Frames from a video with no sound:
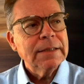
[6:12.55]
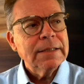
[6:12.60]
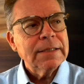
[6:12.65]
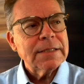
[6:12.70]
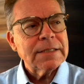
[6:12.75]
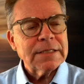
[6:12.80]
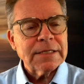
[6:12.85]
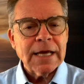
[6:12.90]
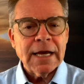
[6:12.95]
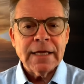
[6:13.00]

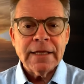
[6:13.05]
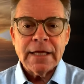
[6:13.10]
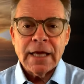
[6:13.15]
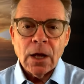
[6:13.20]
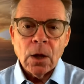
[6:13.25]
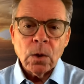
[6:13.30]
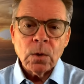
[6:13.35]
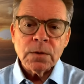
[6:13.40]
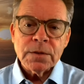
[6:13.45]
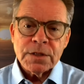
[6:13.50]
to say the
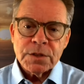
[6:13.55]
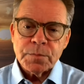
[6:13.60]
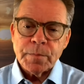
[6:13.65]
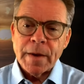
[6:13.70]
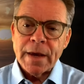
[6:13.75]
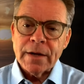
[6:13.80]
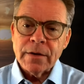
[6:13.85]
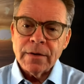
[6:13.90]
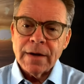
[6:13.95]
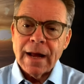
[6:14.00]
old is
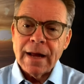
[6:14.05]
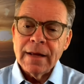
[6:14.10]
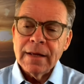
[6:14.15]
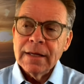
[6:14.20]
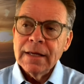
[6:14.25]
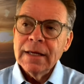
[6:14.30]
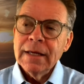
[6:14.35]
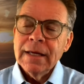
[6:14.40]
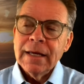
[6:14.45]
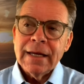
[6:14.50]
better.
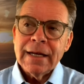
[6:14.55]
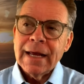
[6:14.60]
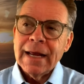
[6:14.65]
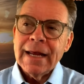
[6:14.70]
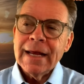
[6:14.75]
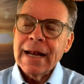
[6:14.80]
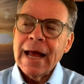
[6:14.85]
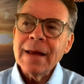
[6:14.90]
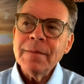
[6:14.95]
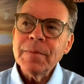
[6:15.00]

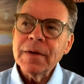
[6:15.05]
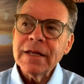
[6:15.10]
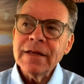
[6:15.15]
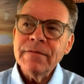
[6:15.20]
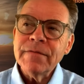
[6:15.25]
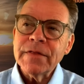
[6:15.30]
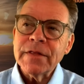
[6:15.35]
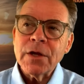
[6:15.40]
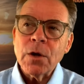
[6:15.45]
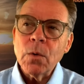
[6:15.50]
I
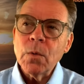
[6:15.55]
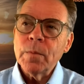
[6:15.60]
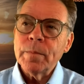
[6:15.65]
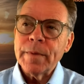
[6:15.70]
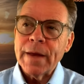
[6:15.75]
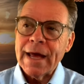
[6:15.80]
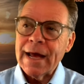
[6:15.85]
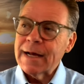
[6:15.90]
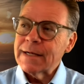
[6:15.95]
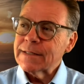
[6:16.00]
believe in the old
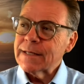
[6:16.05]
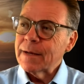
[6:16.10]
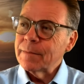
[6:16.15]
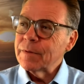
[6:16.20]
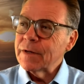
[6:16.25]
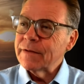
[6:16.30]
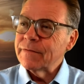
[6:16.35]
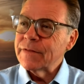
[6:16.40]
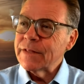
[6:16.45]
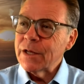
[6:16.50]
paths. I
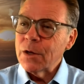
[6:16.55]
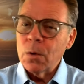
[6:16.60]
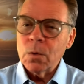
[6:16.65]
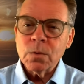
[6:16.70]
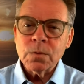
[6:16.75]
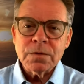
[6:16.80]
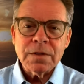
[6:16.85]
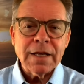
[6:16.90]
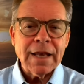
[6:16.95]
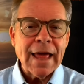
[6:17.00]
believe in the
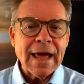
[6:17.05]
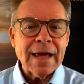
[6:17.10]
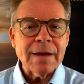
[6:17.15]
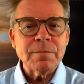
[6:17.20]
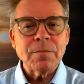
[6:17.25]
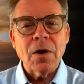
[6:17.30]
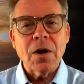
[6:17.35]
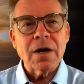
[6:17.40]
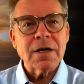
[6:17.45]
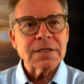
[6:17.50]
old
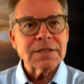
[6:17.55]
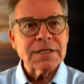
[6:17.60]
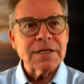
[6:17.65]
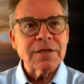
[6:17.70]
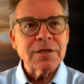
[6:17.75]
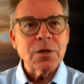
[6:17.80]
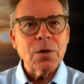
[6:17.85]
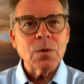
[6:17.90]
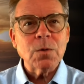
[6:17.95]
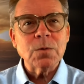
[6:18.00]
landmarks
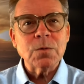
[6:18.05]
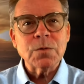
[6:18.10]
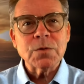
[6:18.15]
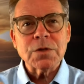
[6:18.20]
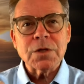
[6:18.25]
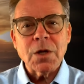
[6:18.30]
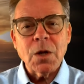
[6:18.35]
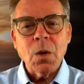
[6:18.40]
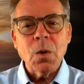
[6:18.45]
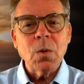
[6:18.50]
and those
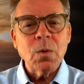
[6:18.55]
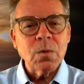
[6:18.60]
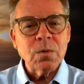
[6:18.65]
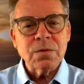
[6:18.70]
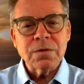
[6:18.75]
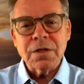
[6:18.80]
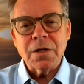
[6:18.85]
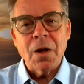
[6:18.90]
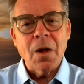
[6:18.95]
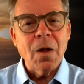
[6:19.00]

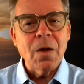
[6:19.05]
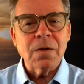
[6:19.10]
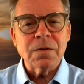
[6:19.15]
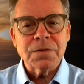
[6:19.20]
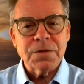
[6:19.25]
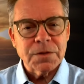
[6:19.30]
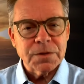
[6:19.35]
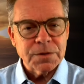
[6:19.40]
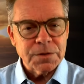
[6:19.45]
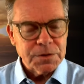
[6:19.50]
old
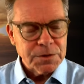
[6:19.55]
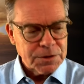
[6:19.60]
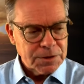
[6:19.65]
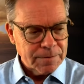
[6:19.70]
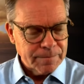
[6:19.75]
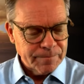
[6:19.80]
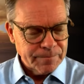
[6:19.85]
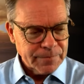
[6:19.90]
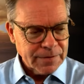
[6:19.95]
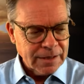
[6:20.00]
altars
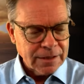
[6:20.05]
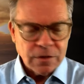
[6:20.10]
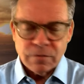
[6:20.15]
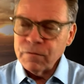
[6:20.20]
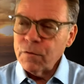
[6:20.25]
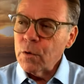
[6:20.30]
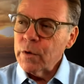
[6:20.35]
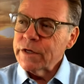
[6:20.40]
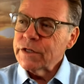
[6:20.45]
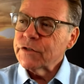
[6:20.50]
and the
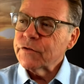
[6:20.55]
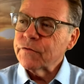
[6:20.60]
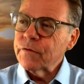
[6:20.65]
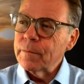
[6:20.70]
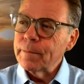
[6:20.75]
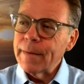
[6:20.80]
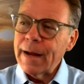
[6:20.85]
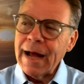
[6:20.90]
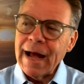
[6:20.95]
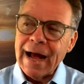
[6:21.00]
voice
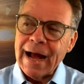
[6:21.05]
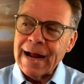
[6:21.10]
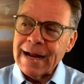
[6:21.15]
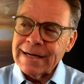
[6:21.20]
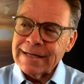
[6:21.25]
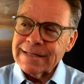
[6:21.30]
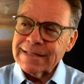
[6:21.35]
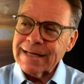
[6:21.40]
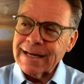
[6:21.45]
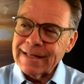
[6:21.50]
from
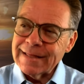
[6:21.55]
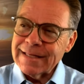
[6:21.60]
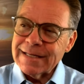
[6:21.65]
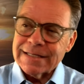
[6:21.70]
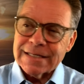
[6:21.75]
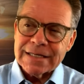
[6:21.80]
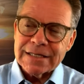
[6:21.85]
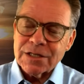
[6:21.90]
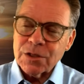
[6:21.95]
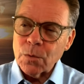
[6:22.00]
behind saying,
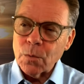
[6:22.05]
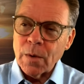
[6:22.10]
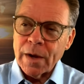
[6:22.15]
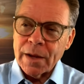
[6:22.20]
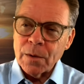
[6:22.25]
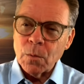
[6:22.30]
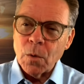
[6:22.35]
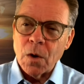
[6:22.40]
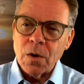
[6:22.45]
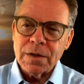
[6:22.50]
this is the way,
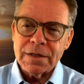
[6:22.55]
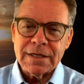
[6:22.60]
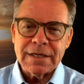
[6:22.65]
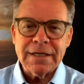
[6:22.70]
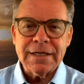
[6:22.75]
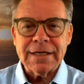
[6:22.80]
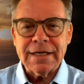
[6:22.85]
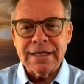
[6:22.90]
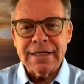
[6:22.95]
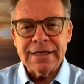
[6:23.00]
walk
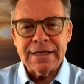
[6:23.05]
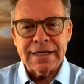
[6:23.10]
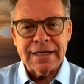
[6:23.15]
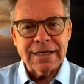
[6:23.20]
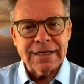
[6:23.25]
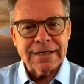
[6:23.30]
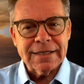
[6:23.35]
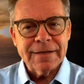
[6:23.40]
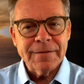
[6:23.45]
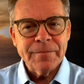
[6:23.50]
ye in
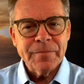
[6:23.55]
it.